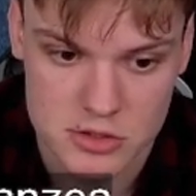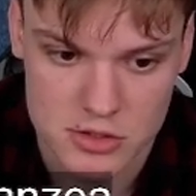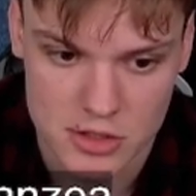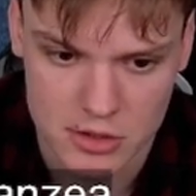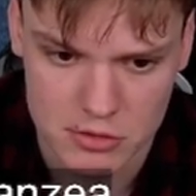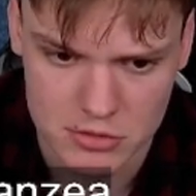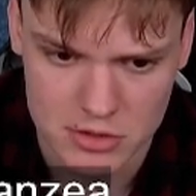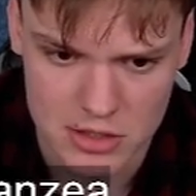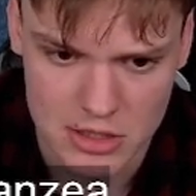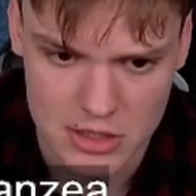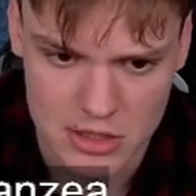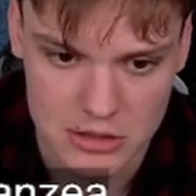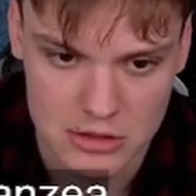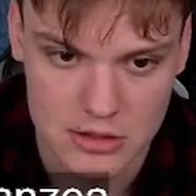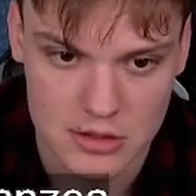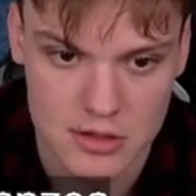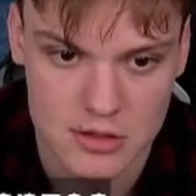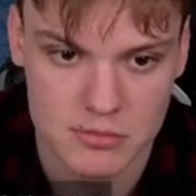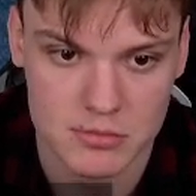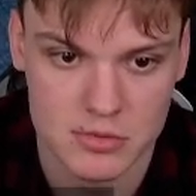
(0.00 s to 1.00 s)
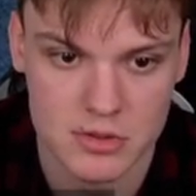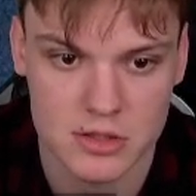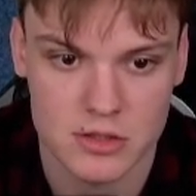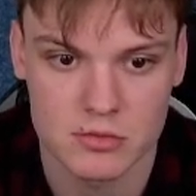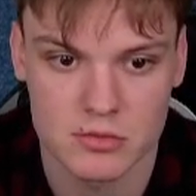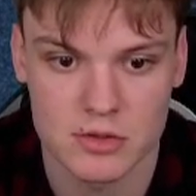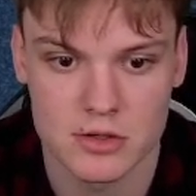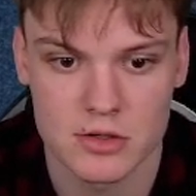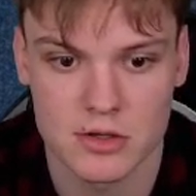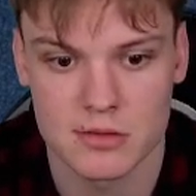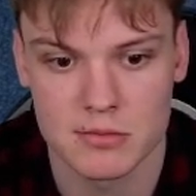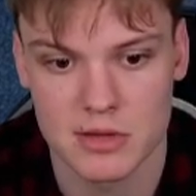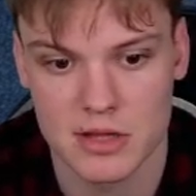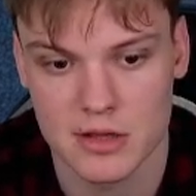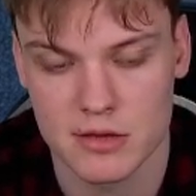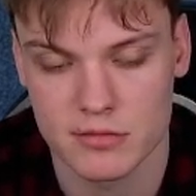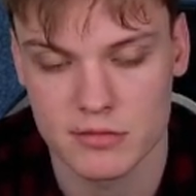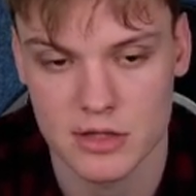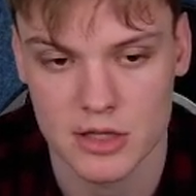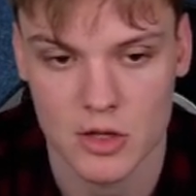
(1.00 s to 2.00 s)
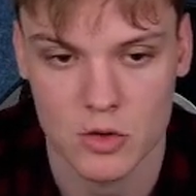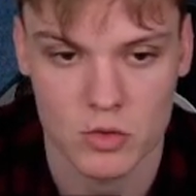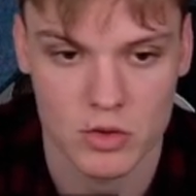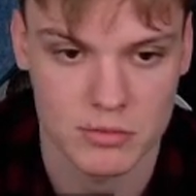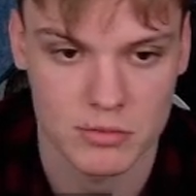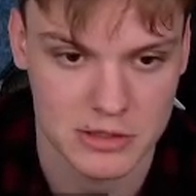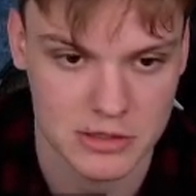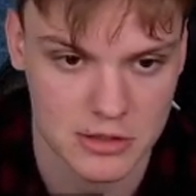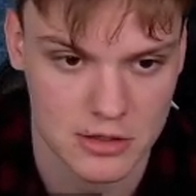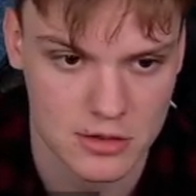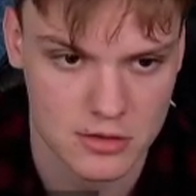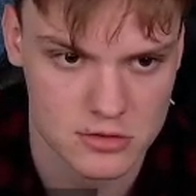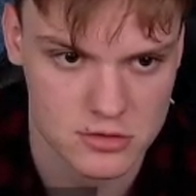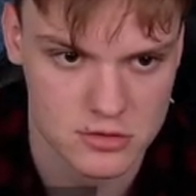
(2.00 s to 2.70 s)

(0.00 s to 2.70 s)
I could take there, but we're going to be having equal material.